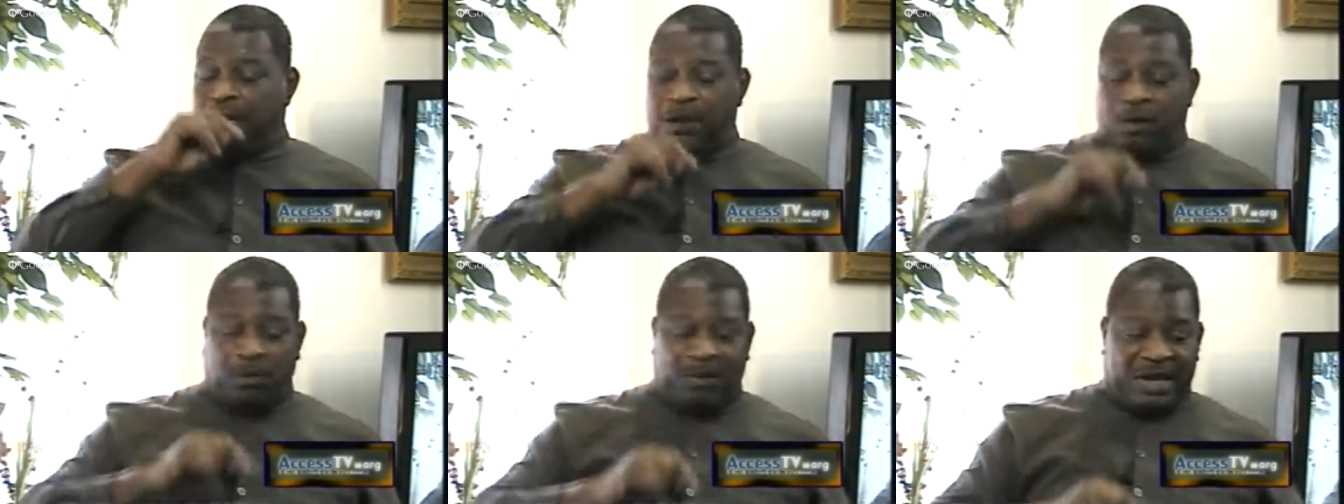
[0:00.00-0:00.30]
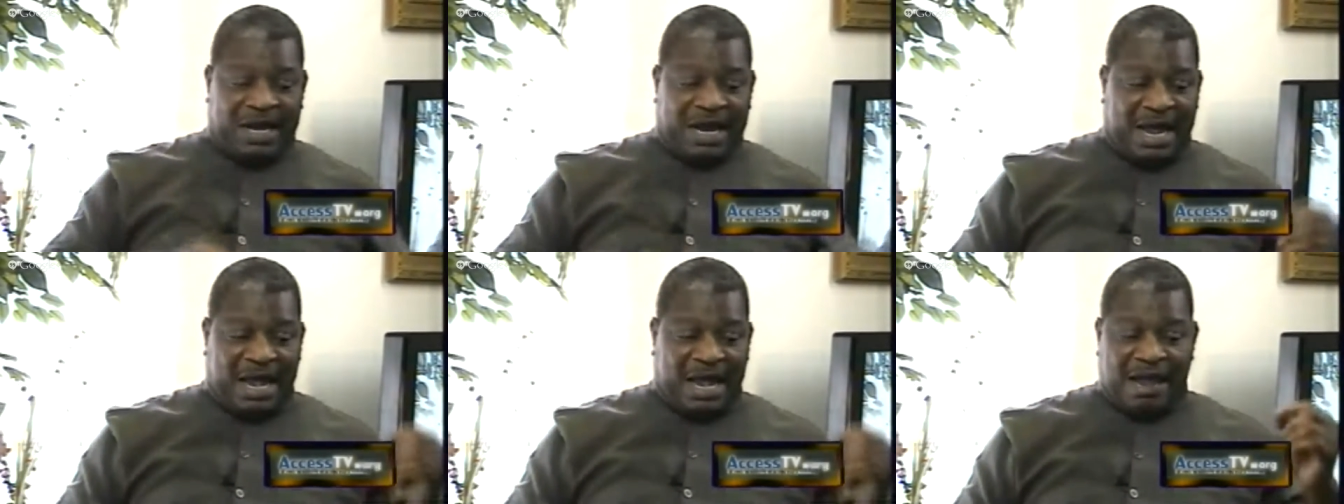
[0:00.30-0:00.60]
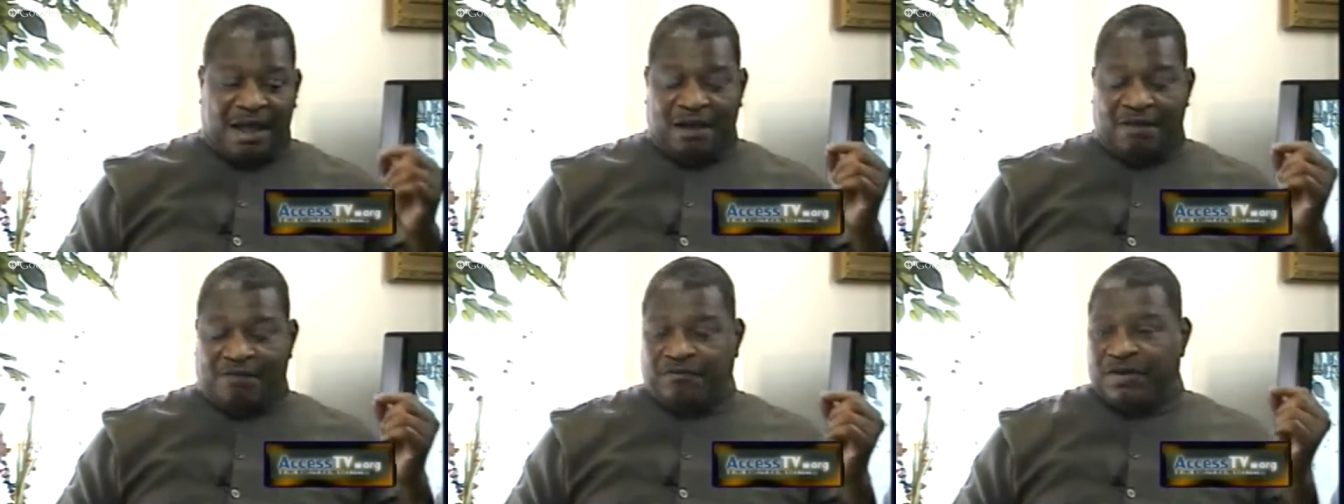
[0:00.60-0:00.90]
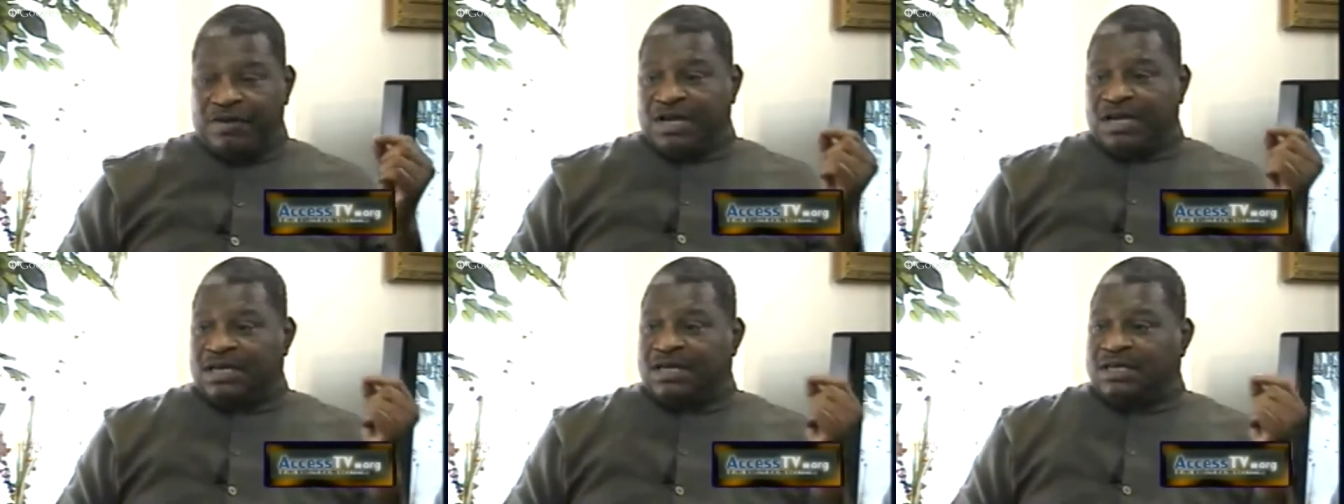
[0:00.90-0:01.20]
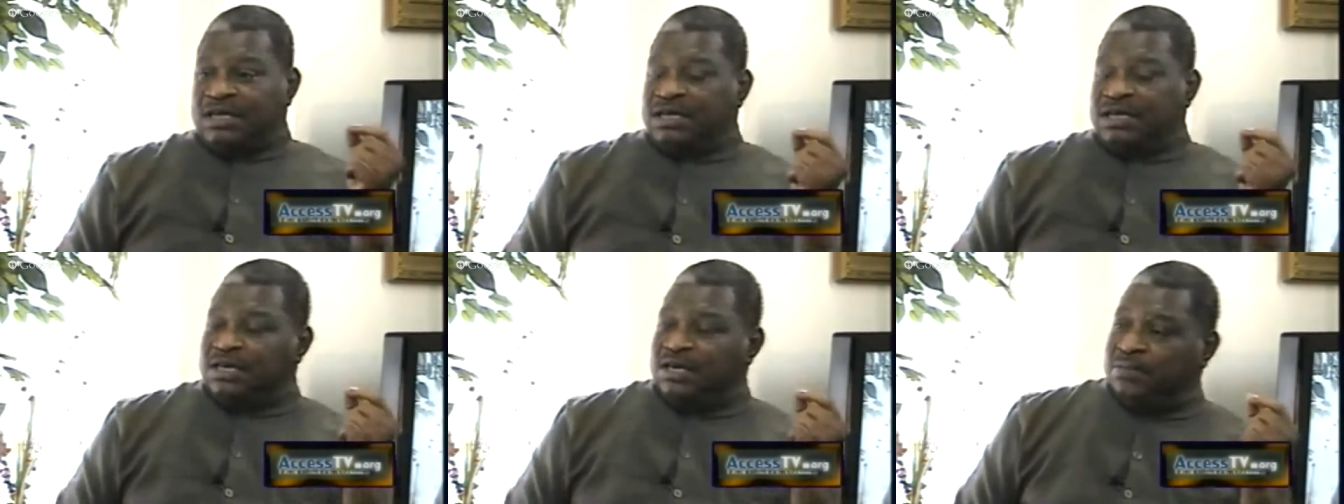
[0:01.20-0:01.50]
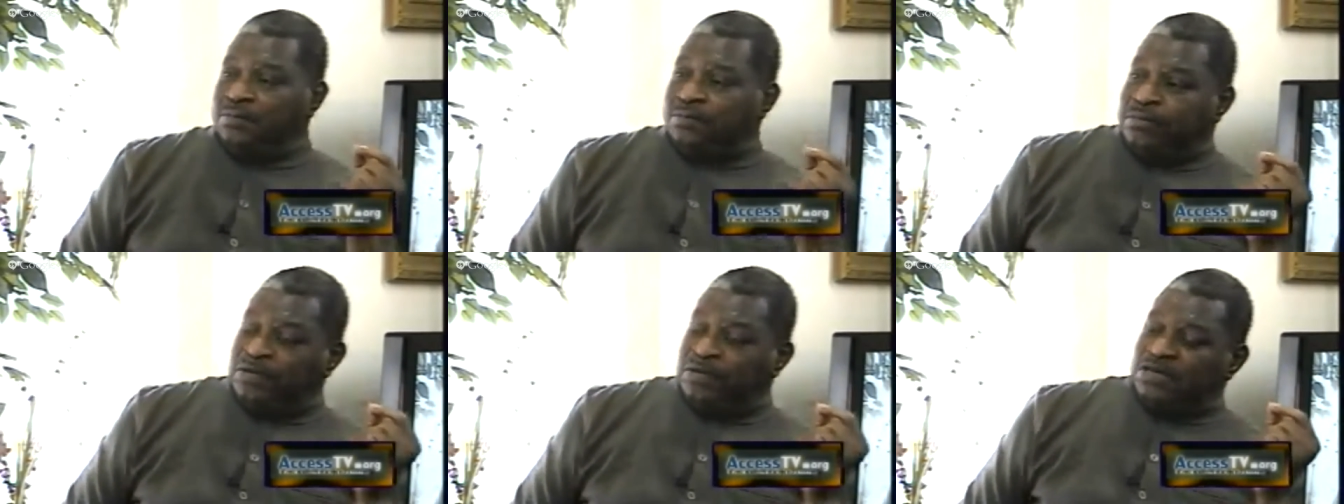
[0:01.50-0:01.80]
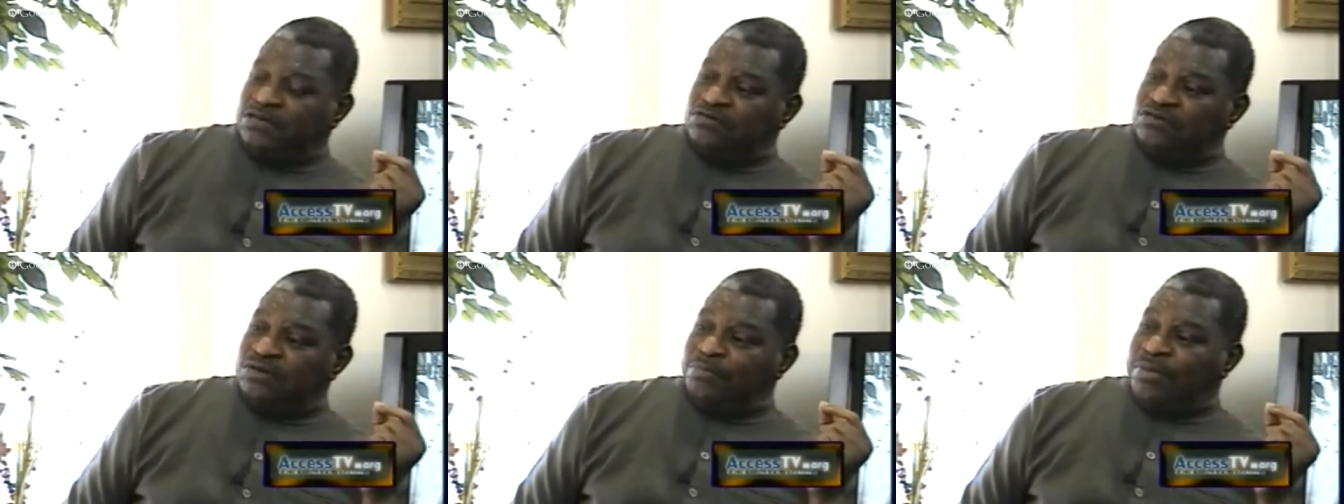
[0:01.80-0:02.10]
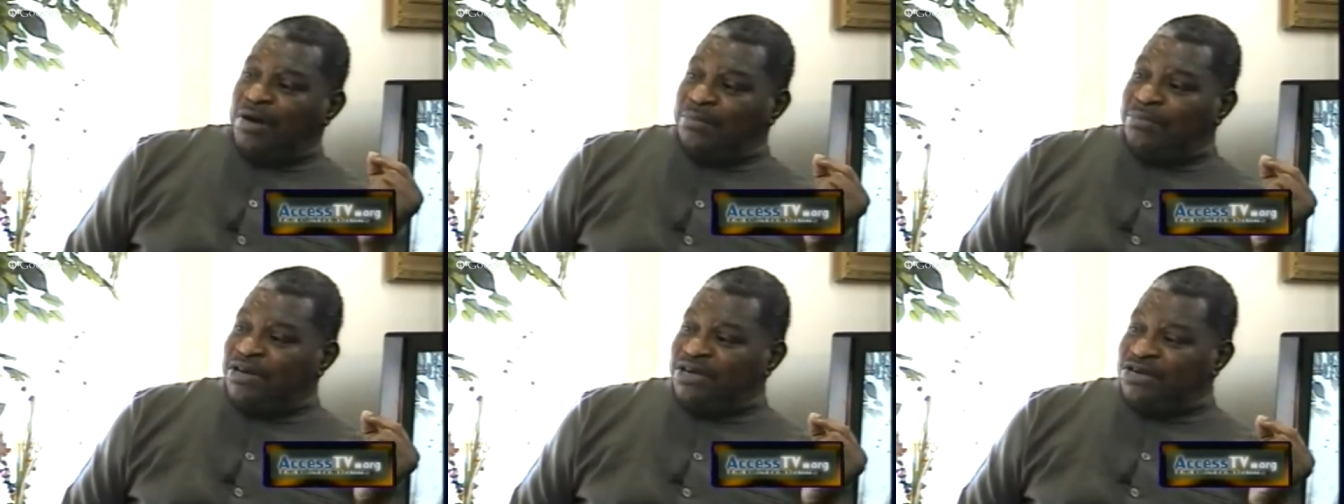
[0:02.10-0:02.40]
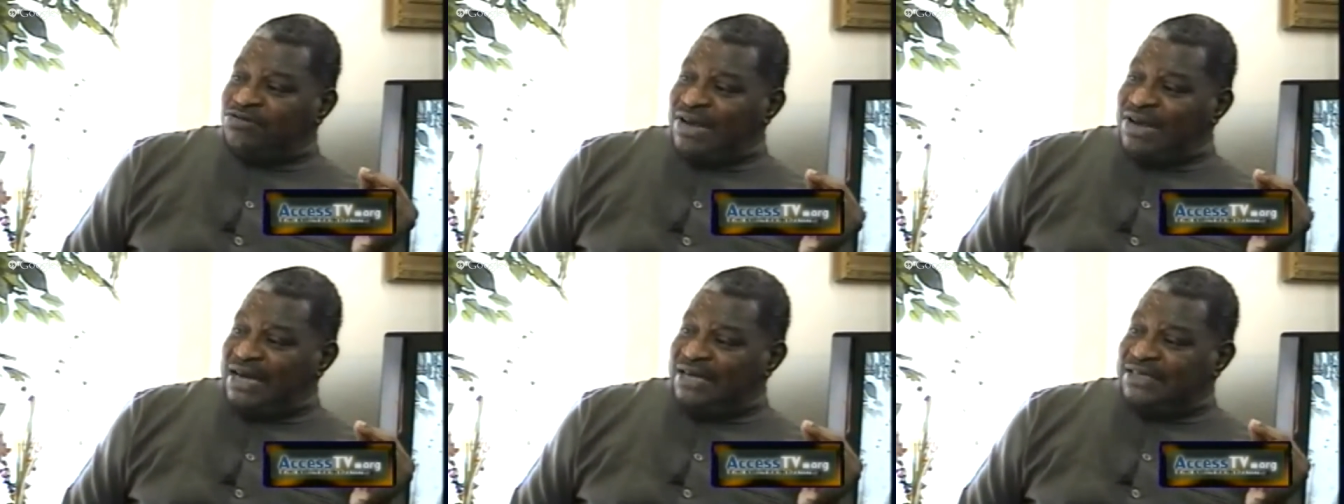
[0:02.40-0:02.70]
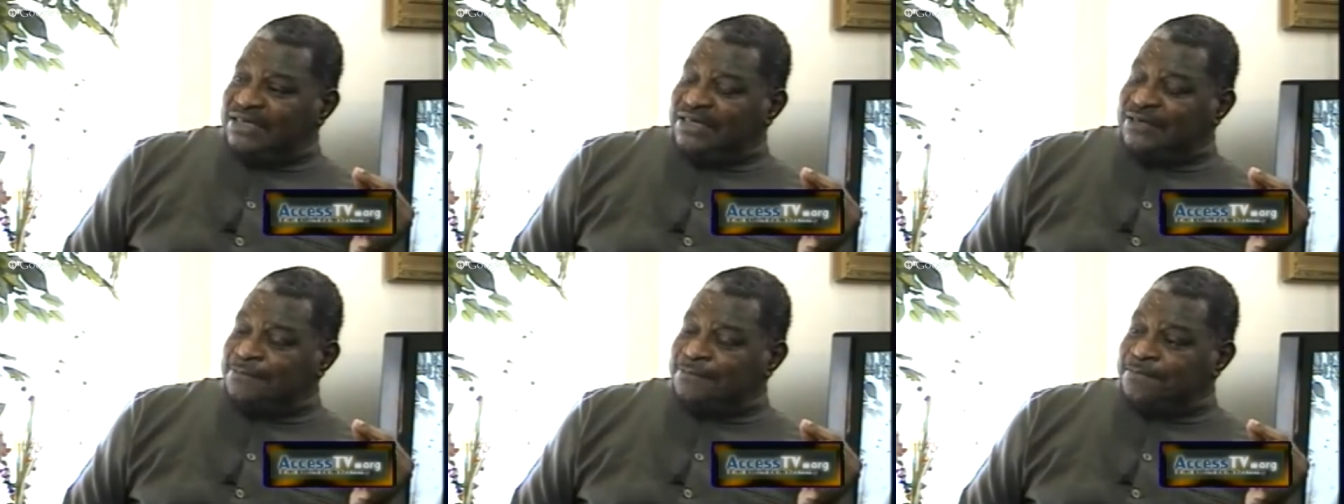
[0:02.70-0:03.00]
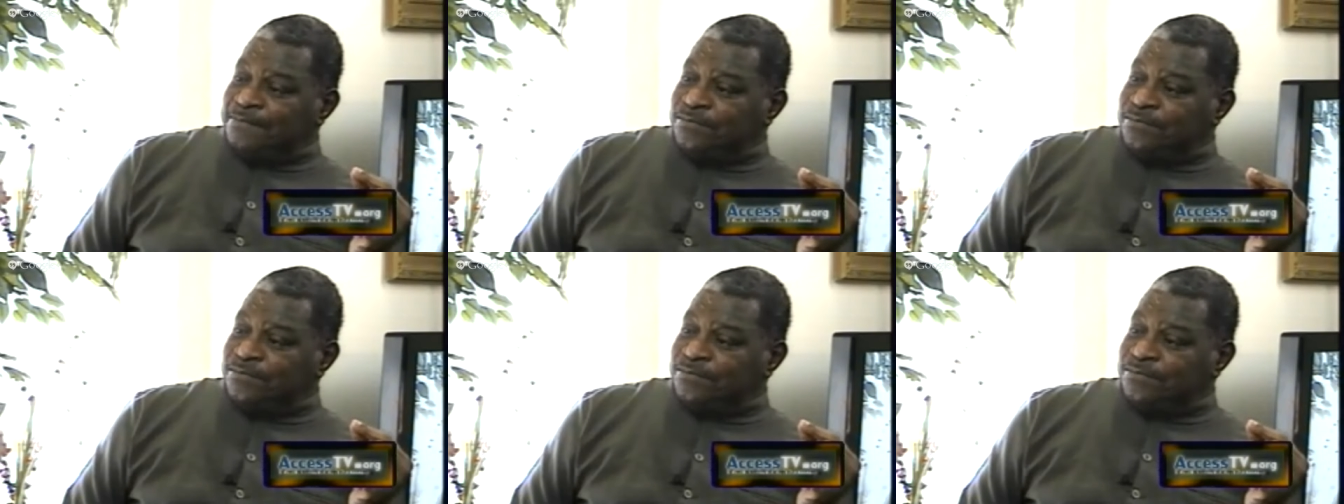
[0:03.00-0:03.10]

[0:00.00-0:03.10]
We have the the Republicans